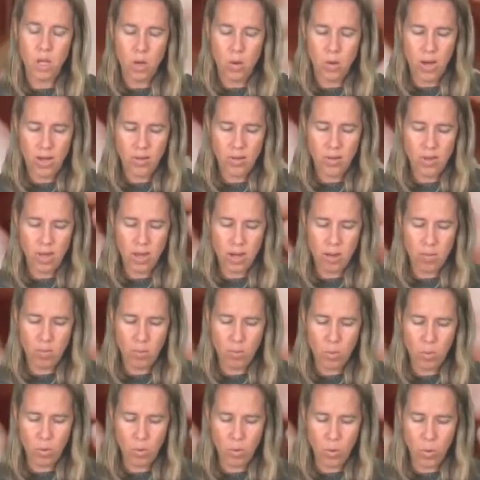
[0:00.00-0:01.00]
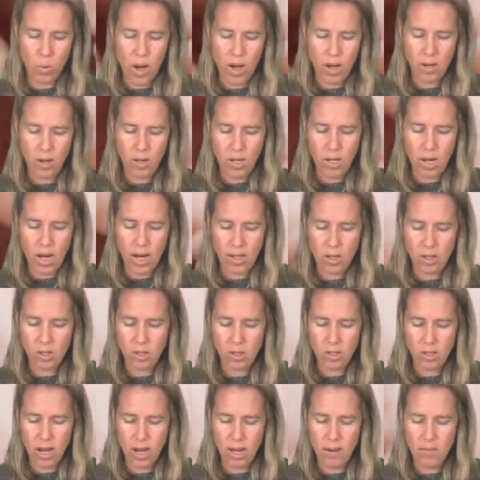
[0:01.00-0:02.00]
Go ahead then and pull the wire on
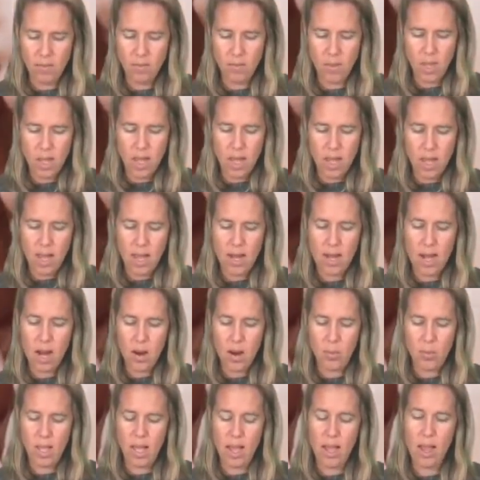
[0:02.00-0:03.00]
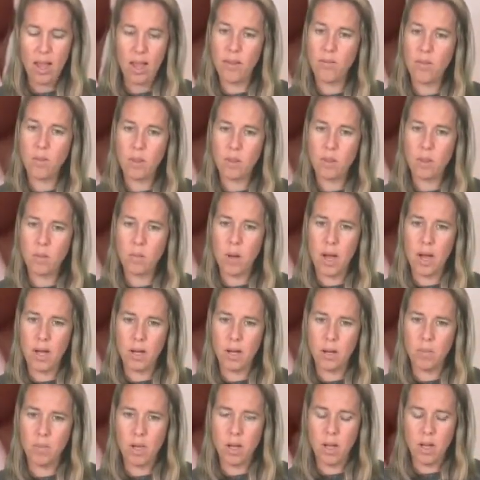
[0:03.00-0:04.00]
either side, and now we have the
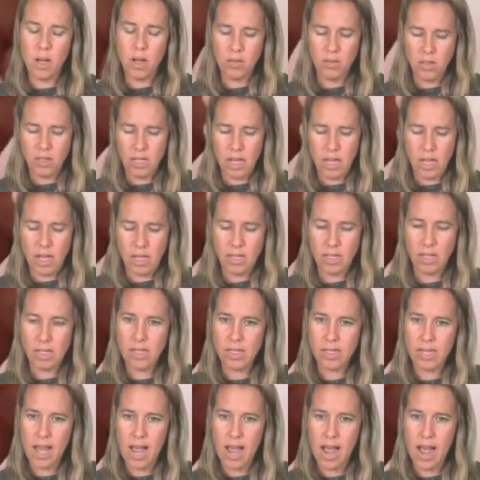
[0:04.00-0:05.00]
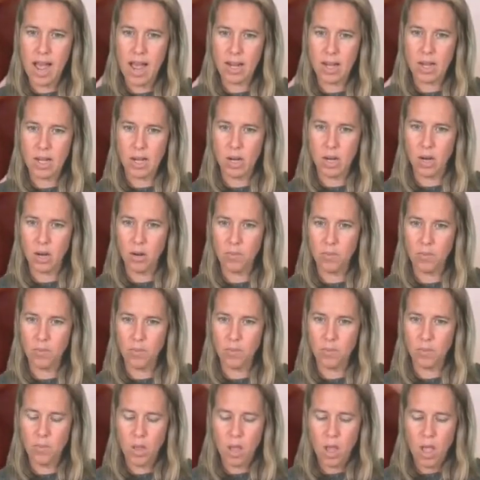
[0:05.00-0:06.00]
bottom of Santa's hat here.
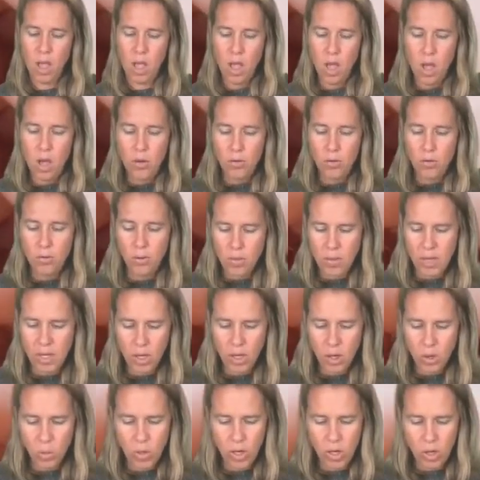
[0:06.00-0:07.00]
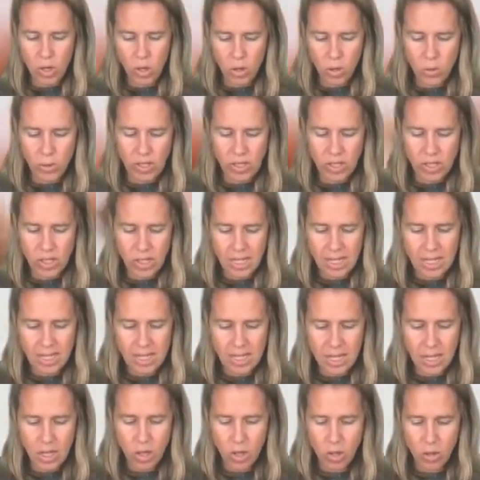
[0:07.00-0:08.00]
From here, we are going to
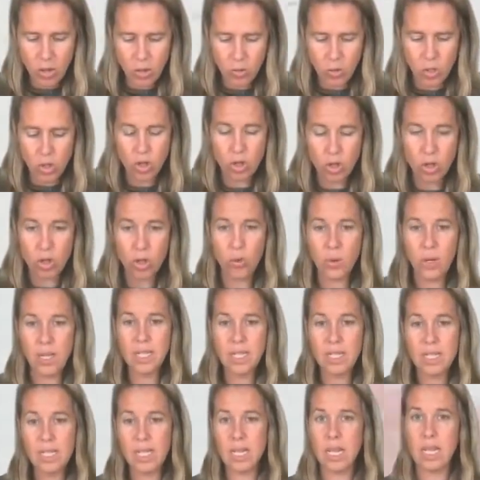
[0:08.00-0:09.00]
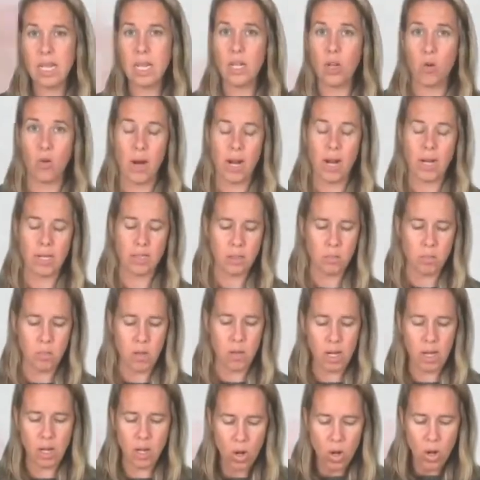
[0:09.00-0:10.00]
continue to degress,
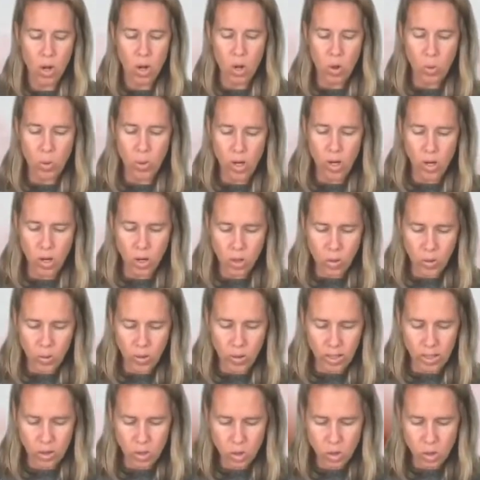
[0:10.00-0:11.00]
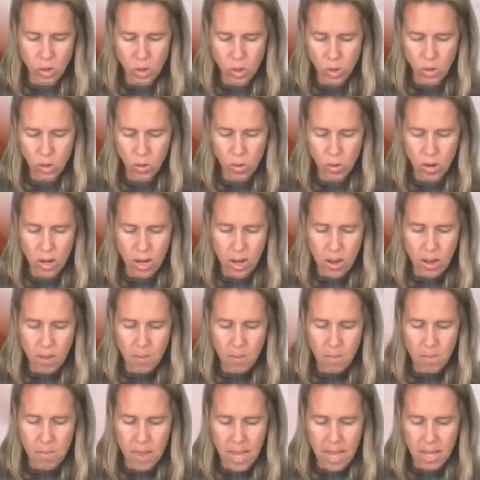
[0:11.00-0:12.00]
meaning we are going to
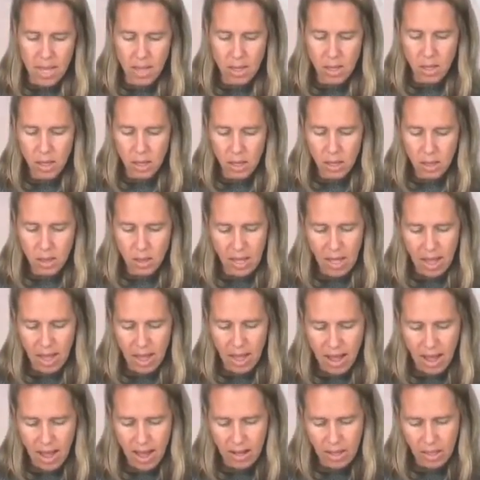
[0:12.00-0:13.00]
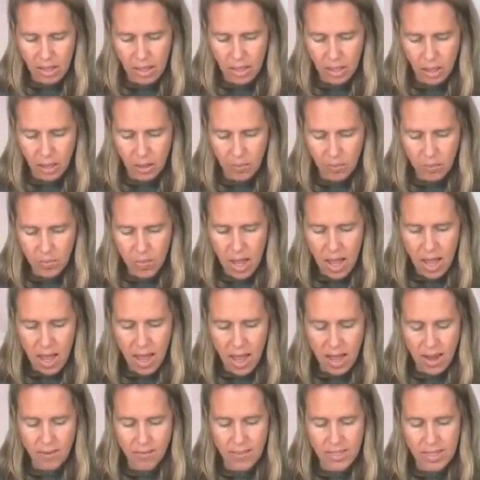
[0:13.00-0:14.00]
make the hat here
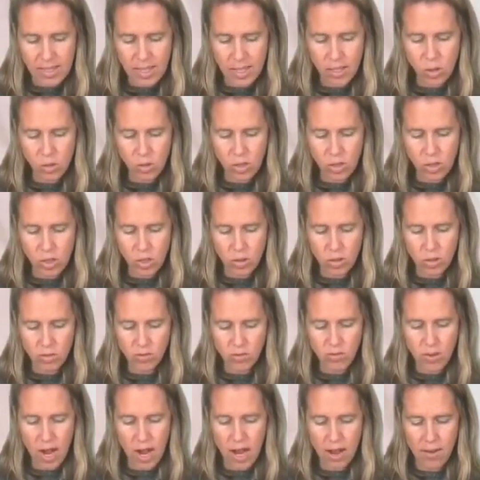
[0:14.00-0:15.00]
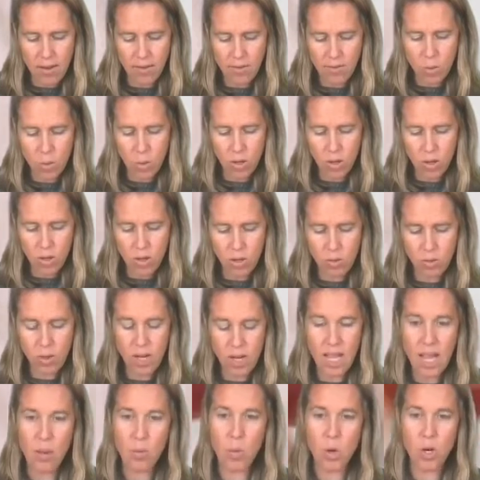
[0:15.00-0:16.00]
out of 6 crystals, 5, 4,
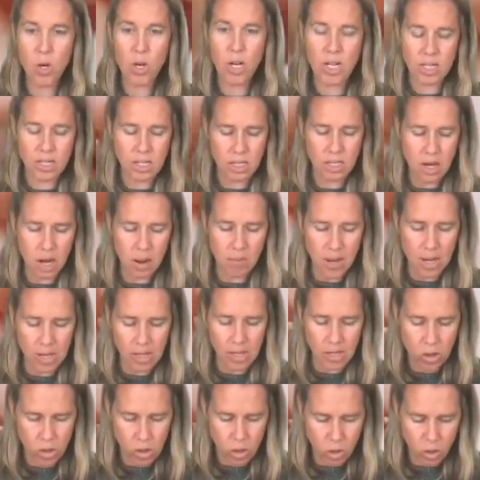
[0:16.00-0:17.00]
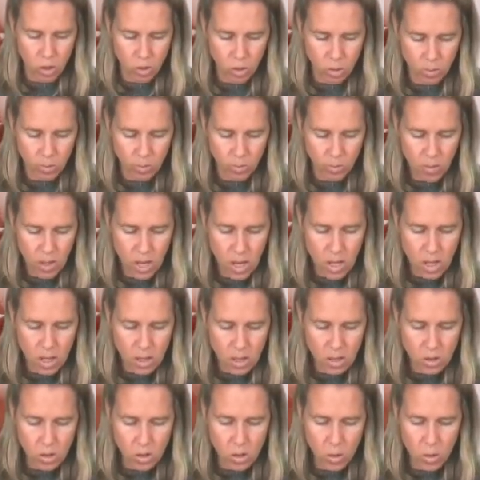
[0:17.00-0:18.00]
3, and we're going to stop at 2.
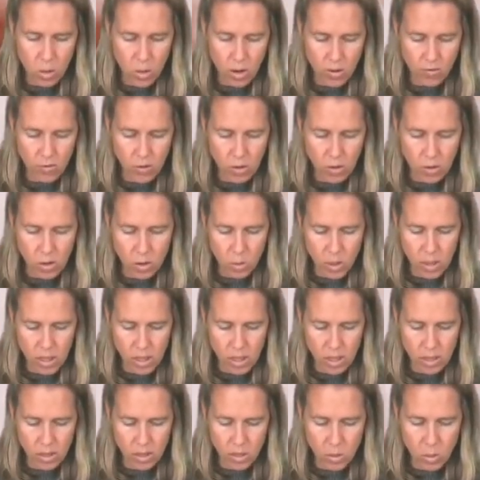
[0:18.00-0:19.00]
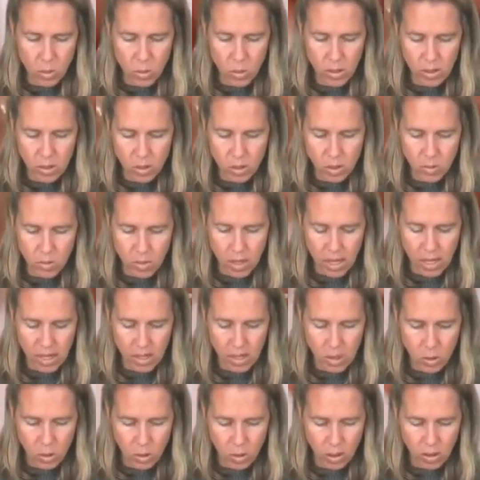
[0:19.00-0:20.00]
So our first one is going to be
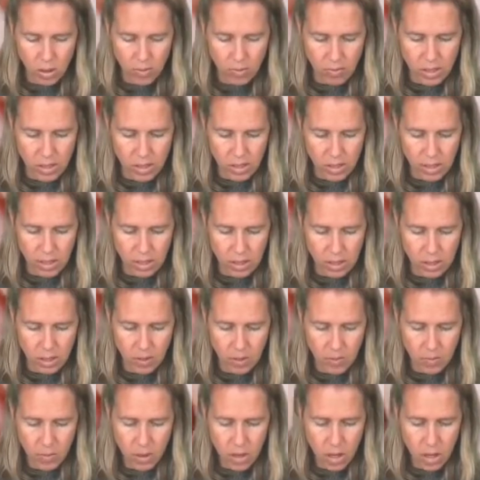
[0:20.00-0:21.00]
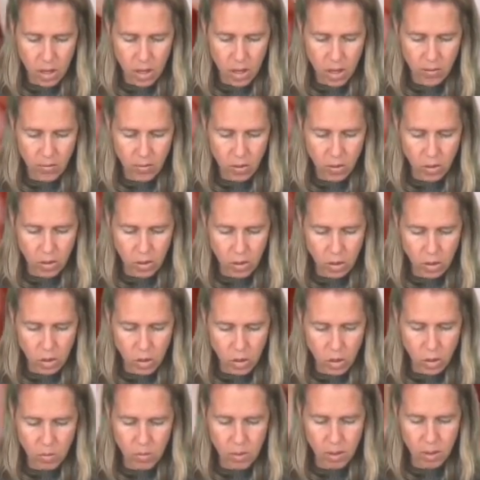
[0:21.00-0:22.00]
a total of 6 of our
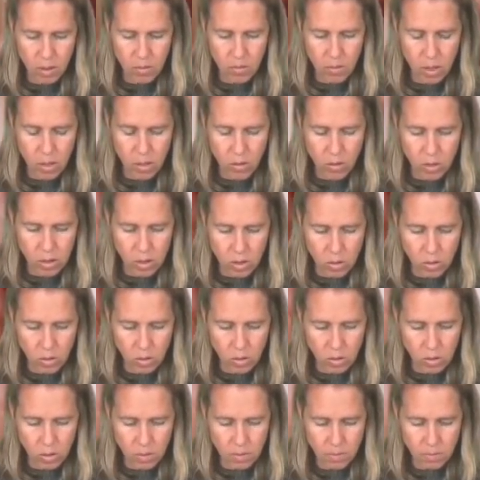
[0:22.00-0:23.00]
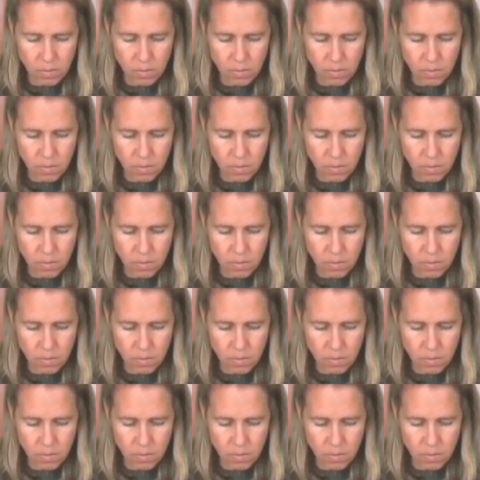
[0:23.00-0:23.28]
little 2mm crystals.